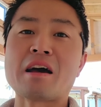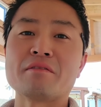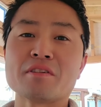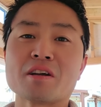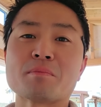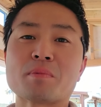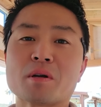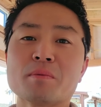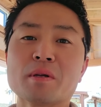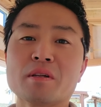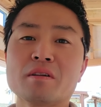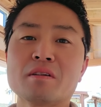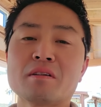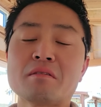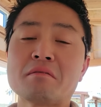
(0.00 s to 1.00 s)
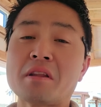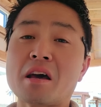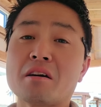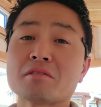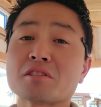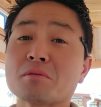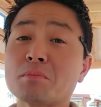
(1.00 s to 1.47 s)
having a permit.
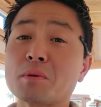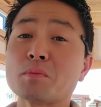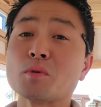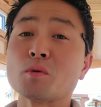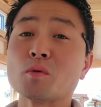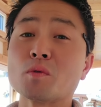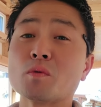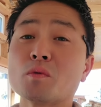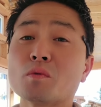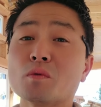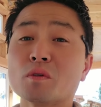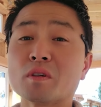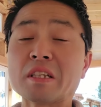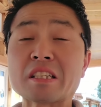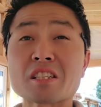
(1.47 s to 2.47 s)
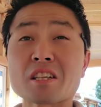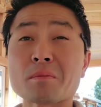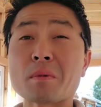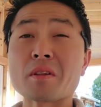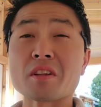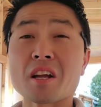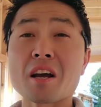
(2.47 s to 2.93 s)
Now, some people will, and
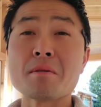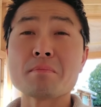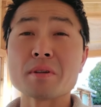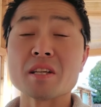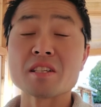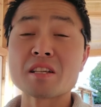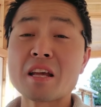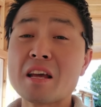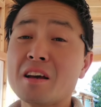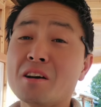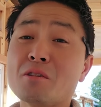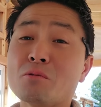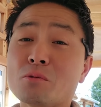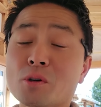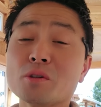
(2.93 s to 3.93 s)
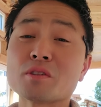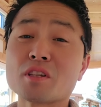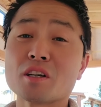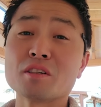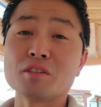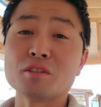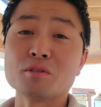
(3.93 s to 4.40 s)
some other companies will
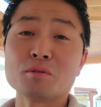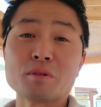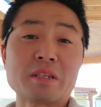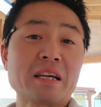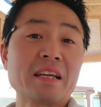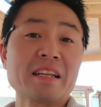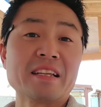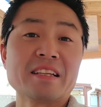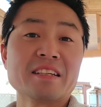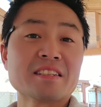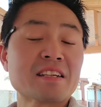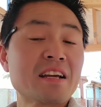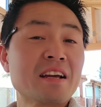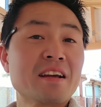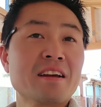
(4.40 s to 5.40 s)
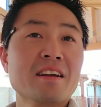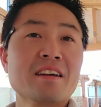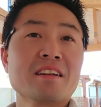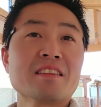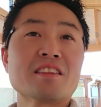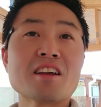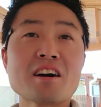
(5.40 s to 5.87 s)
tell you that
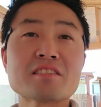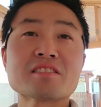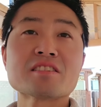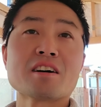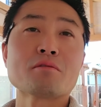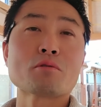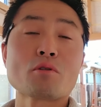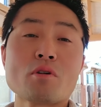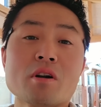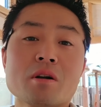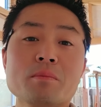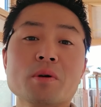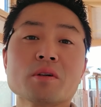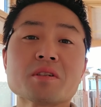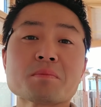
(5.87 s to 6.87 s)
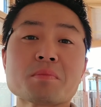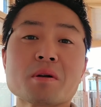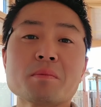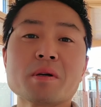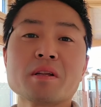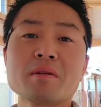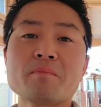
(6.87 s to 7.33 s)
does not require a building
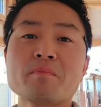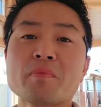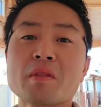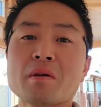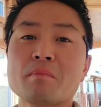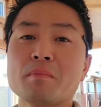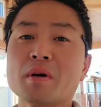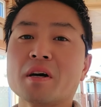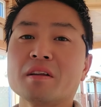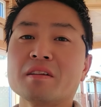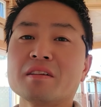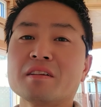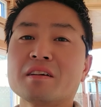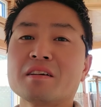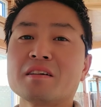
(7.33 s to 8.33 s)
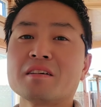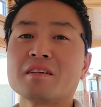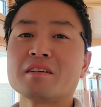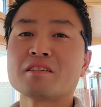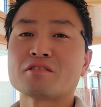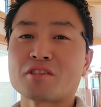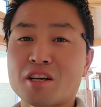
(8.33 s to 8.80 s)
permit, but
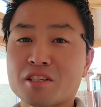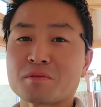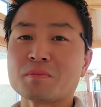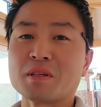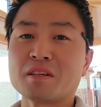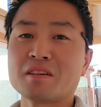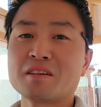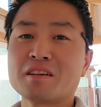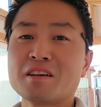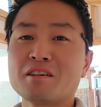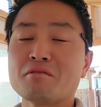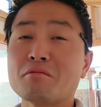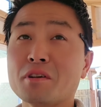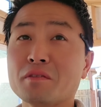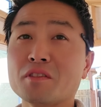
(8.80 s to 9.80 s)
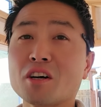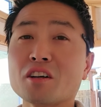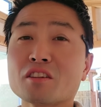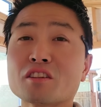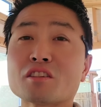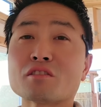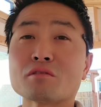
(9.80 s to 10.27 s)
trust me, we've
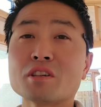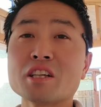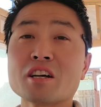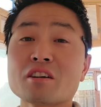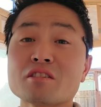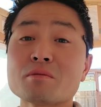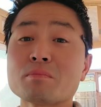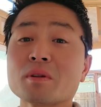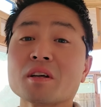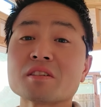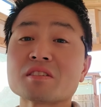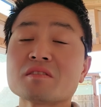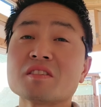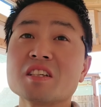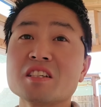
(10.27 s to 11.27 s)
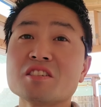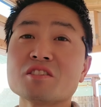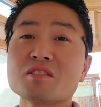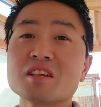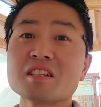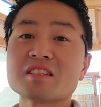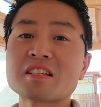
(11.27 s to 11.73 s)
done 300 plus of these
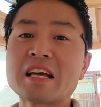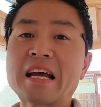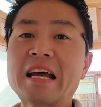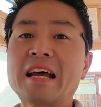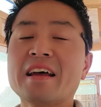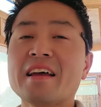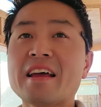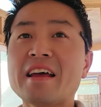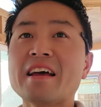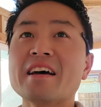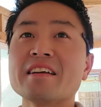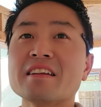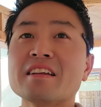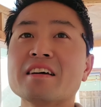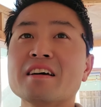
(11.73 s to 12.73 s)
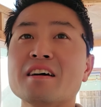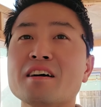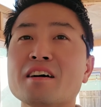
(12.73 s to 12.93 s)
units, and